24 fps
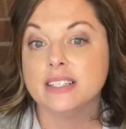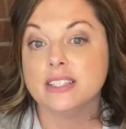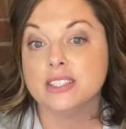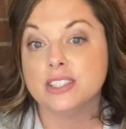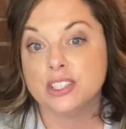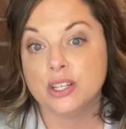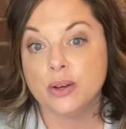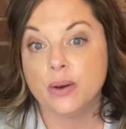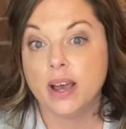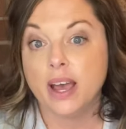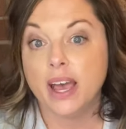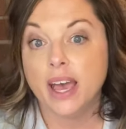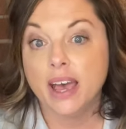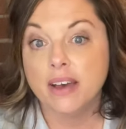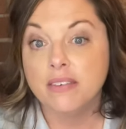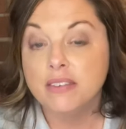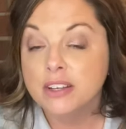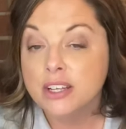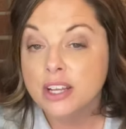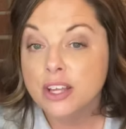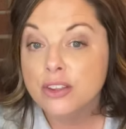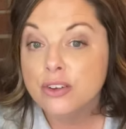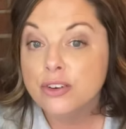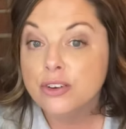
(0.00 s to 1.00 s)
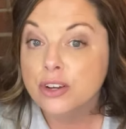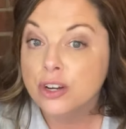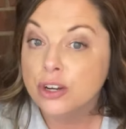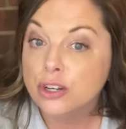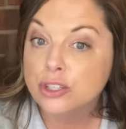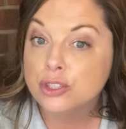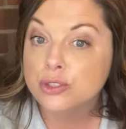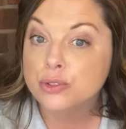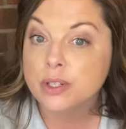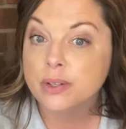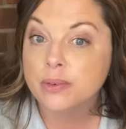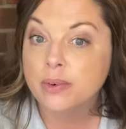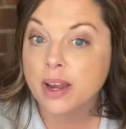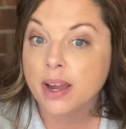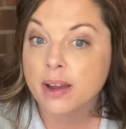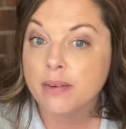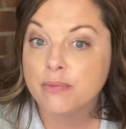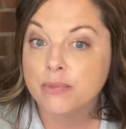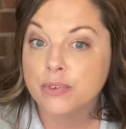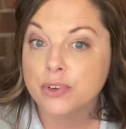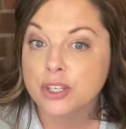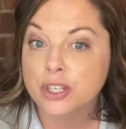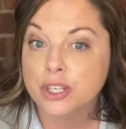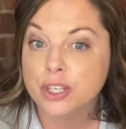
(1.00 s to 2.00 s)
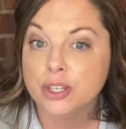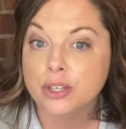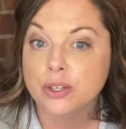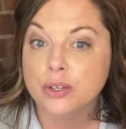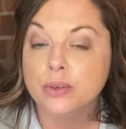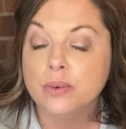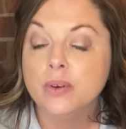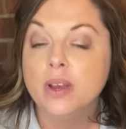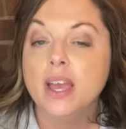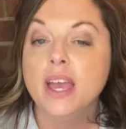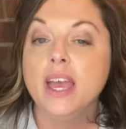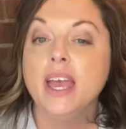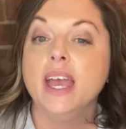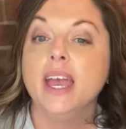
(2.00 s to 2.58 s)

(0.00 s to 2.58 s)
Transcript: So I have another nursery rhyme for you.